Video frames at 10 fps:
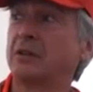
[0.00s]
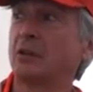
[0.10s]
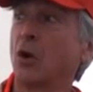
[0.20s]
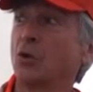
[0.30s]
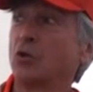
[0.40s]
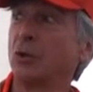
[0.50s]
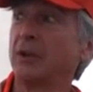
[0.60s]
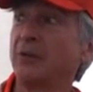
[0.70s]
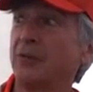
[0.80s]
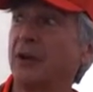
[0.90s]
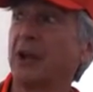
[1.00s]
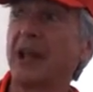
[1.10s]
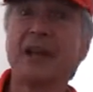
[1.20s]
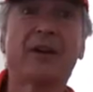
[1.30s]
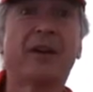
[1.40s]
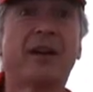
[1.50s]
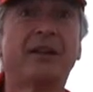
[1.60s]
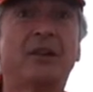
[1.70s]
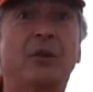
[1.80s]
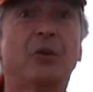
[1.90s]
go to a different layer and
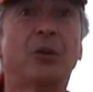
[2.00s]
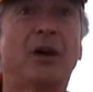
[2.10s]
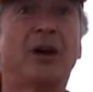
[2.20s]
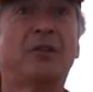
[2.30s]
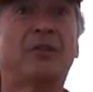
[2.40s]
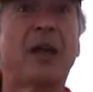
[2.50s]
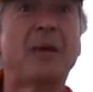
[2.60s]
you fly